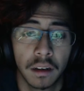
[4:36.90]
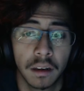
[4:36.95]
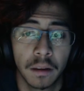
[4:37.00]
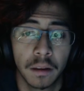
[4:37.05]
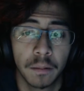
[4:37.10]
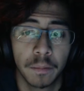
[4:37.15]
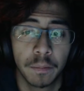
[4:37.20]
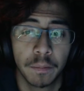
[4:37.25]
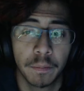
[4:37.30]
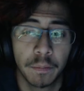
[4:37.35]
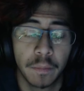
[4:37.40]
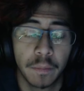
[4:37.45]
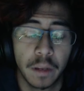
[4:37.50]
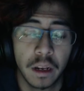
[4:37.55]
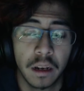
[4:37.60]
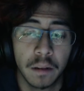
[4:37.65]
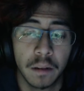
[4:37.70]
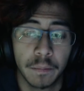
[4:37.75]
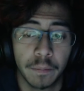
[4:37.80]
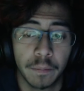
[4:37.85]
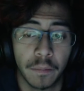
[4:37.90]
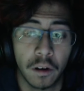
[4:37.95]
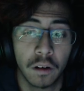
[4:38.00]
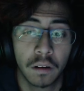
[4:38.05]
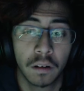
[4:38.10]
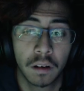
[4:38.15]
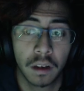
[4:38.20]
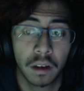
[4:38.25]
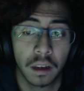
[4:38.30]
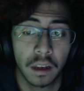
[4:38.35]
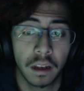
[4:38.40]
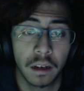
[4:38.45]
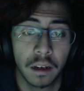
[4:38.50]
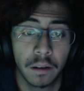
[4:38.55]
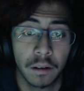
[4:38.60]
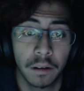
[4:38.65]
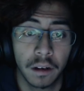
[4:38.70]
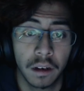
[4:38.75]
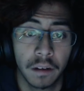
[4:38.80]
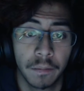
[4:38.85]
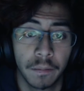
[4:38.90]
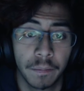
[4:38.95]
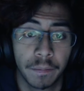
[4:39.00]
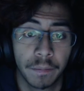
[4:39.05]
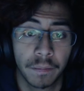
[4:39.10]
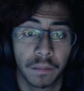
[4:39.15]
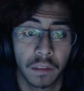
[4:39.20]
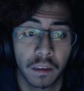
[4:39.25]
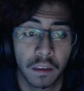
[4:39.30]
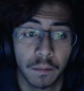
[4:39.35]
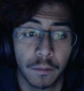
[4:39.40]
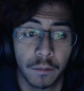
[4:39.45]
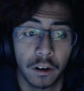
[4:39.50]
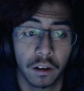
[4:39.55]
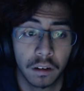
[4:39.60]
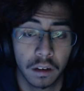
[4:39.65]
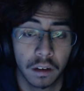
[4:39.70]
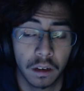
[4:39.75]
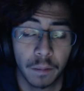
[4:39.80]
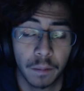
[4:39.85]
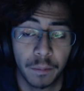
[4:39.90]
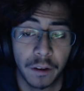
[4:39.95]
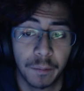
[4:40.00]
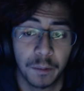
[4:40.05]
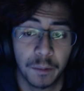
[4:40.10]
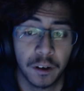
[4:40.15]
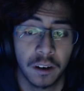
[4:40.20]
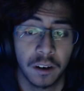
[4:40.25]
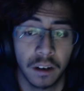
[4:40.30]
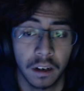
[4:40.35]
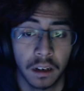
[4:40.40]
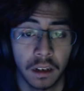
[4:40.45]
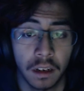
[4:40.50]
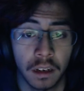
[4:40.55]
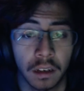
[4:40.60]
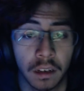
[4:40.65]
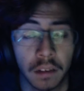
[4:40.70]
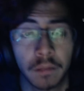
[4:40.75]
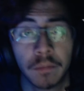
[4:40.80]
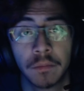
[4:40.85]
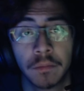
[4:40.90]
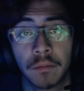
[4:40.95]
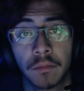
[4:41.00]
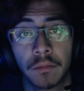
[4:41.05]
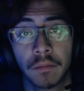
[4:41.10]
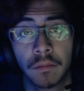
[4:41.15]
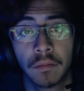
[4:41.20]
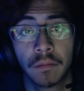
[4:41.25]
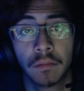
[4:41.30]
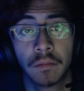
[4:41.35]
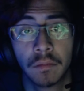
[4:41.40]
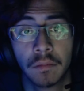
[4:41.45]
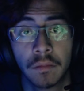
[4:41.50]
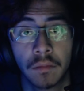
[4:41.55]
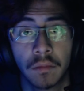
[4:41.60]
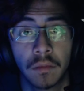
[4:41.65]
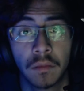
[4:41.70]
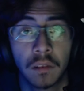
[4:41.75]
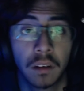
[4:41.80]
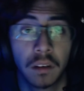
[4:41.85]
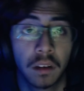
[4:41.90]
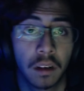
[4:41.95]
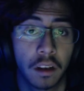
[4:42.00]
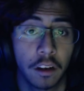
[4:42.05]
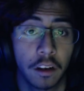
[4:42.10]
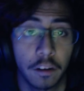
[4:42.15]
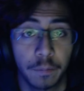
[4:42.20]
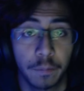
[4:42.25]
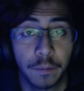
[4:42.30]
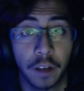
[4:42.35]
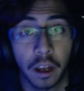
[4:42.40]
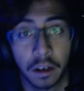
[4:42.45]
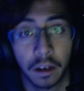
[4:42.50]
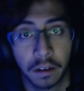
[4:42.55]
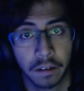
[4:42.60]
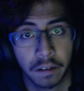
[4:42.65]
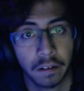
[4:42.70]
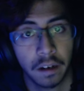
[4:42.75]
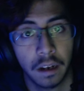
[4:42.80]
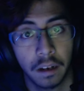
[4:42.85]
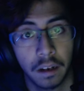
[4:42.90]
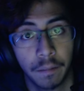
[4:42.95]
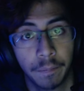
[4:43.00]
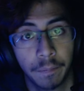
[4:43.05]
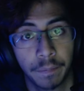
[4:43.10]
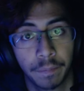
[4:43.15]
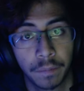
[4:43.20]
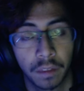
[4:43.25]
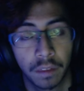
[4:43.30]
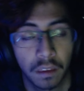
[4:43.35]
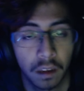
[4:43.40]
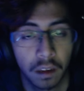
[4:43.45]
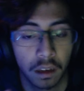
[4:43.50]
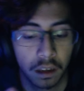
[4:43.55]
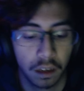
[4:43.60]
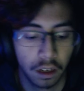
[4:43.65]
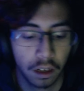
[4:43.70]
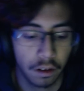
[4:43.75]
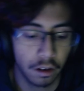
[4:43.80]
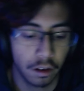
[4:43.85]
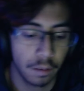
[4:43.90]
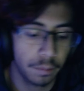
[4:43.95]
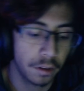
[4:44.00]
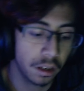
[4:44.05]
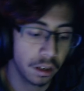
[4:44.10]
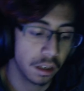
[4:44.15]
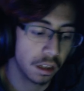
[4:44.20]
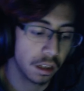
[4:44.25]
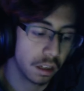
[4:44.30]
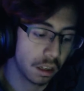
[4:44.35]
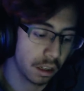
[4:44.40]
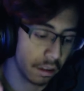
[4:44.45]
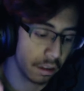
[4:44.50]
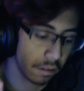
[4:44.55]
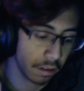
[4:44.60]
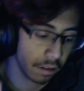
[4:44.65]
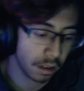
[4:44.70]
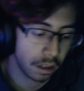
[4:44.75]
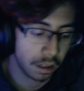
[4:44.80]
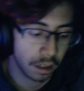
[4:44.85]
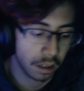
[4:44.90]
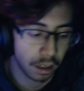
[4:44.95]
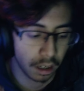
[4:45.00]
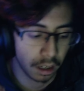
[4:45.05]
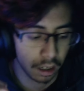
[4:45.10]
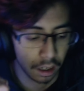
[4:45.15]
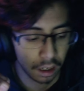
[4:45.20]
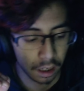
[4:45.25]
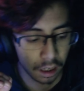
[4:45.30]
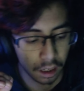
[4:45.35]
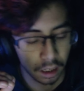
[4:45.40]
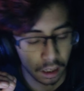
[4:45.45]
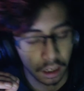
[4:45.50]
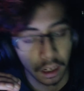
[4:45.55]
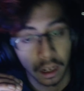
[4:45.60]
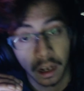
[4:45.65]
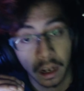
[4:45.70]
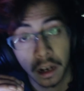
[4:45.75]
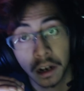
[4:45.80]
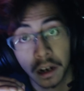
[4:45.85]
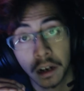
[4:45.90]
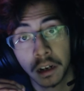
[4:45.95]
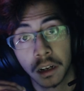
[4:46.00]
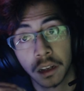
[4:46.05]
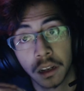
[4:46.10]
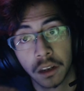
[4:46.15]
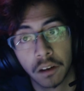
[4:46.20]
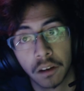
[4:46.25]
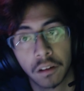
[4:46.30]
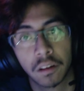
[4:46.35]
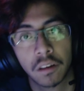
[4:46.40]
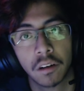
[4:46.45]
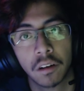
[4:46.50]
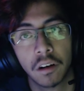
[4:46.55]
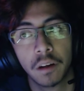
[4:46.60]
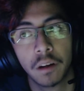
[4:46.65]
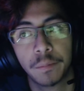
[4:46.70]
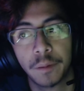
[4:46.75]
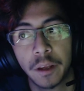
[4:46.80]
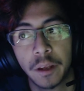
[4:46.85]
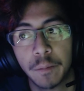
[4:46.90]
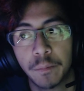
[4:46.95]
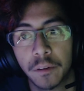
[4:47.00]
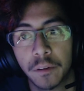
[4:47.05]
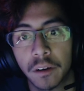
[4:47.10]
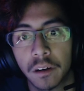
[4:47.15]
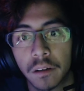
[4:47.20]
meet mostly uh, most of the people in the group that you're in. The group you're in is there's 30 people,